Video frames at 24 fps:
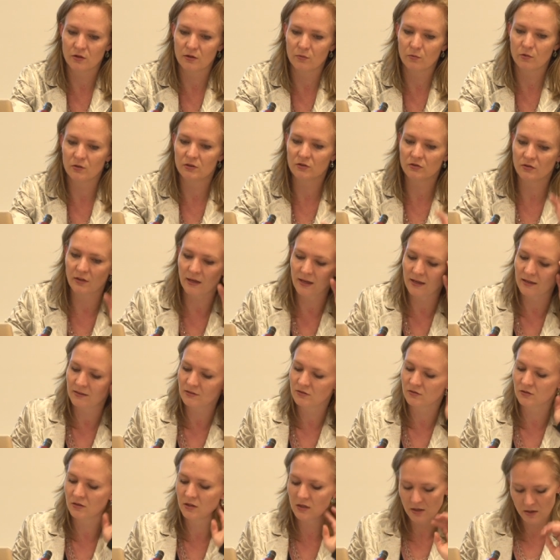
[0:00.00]
So I wanted to
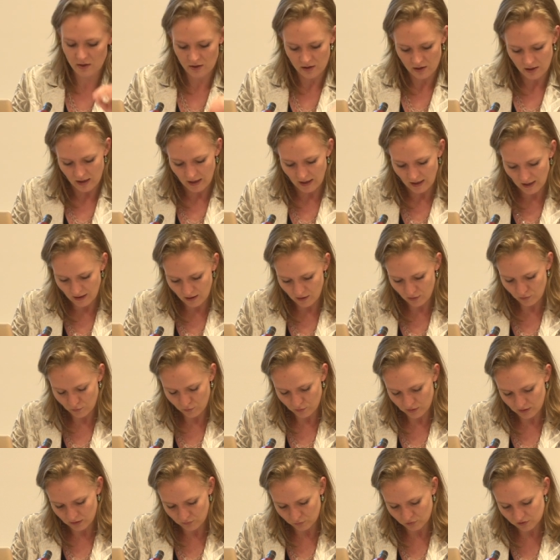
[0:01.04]
ask
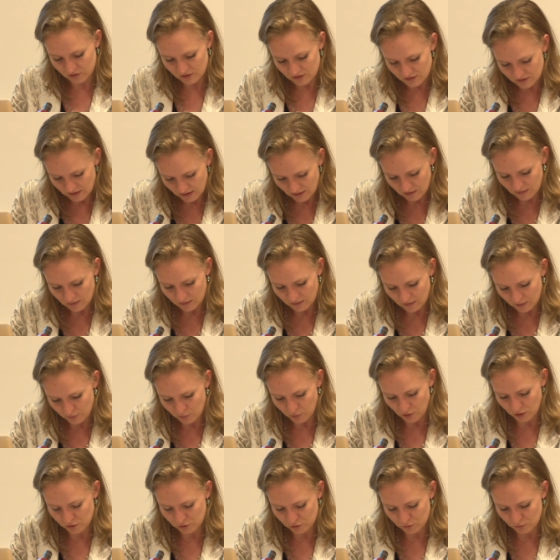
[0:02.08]
how it was technically
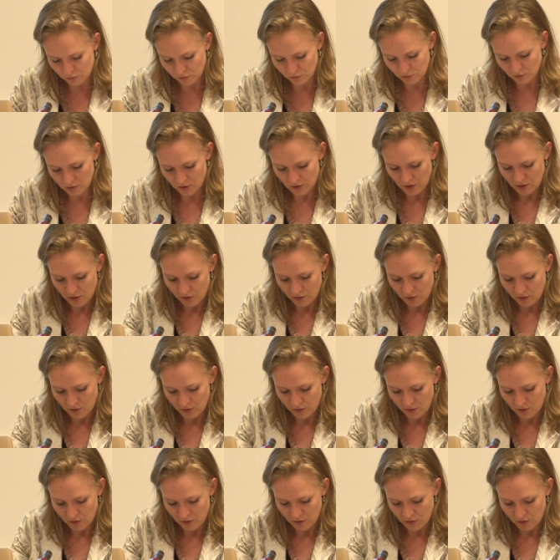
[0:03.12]
possible